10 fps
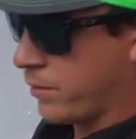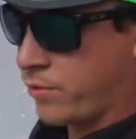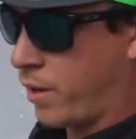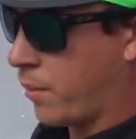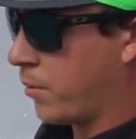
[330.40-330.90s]

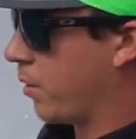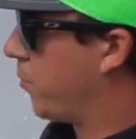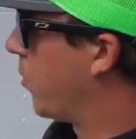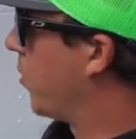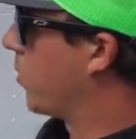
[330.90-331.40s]
inch drop
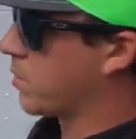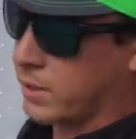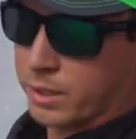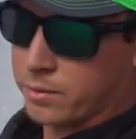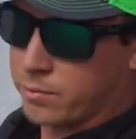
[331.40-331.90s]
bumper.
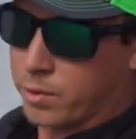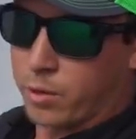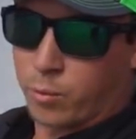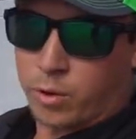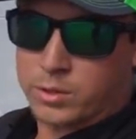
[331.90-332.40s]
It's got
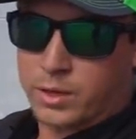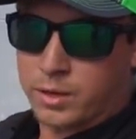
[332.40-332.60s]
Roadworks